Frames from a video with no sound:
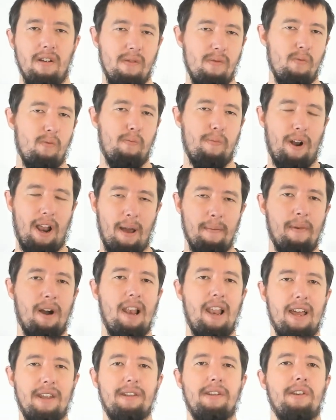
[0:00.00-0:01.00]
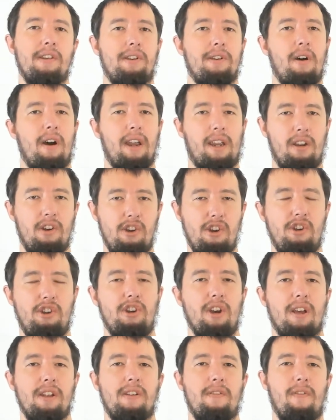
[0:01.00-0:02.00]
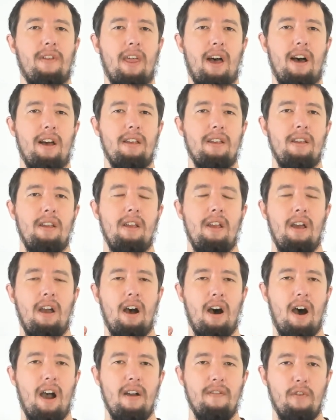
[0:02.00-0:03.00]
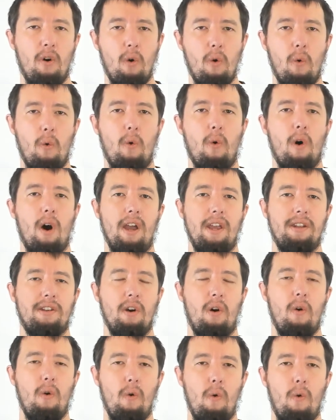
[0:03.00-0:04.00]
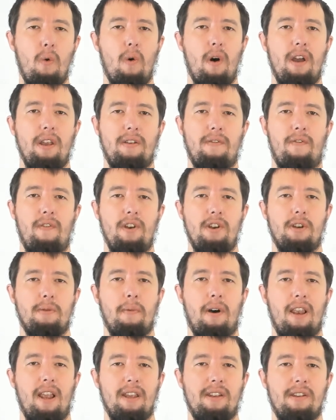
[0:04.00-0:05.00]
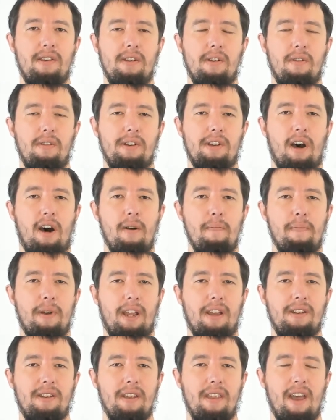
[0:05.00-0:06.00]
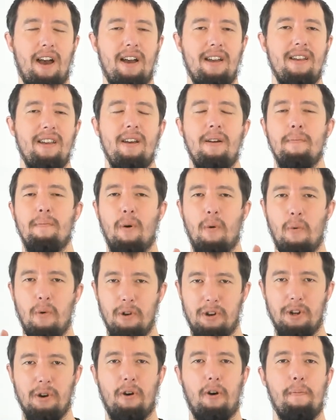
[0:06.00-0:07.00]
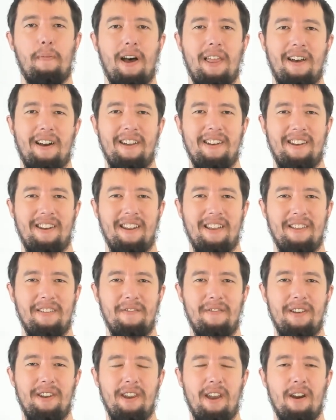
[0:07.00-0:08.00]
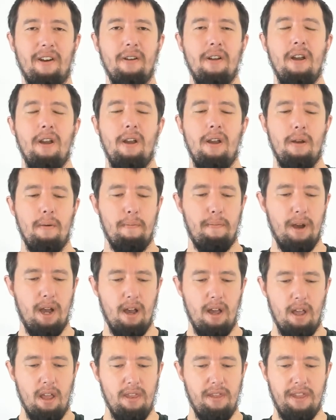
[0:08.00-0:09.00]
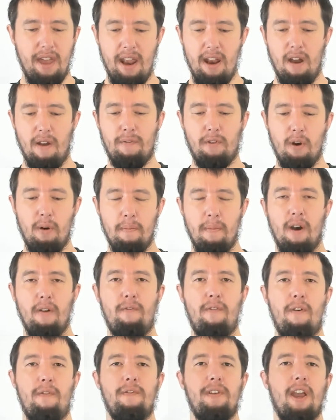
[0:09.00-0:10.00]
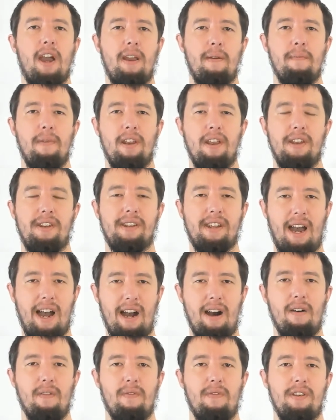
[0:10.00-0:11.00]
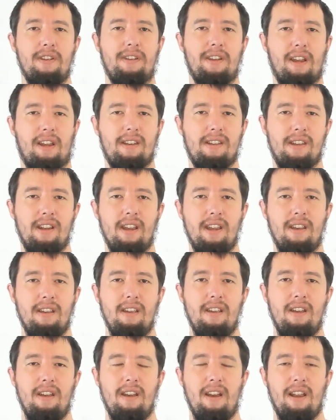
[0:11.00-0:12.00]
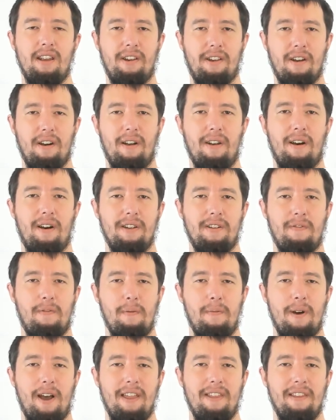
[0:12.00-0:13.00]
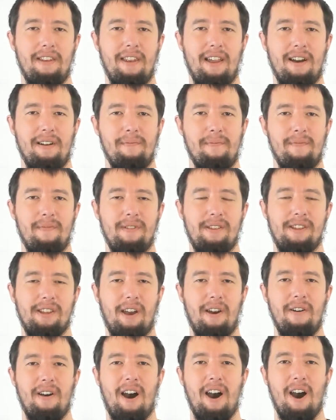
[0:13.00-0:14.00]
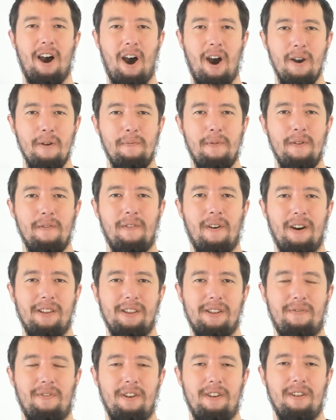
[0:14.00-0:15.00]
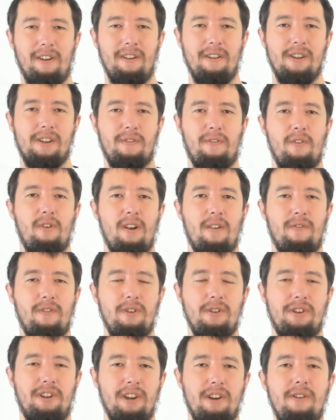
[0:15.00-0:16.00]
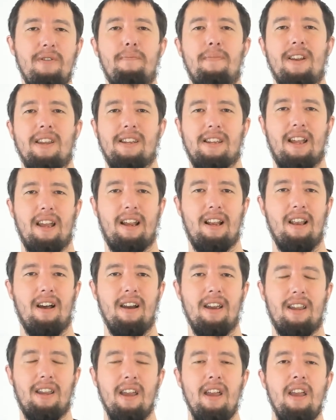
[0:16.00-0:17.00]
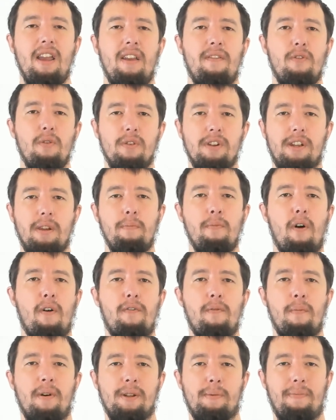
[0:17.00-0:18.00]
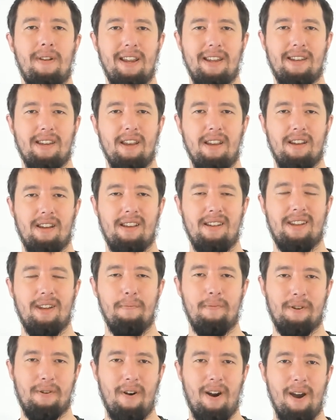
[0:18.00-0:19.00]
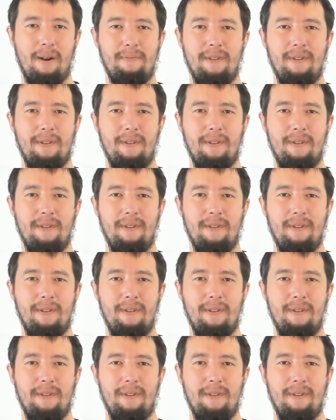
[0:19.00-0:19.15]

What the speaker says: plan my lessons so I can adjust for that. I've always finished my lessons on time because of that, but we'll talk about that in another video. But then I've got my 58 minutes out of the 60, and you can't ask for better than that. So I hope you find this video useful. If you do, please click like. If you want to see more from us, please click subscribe.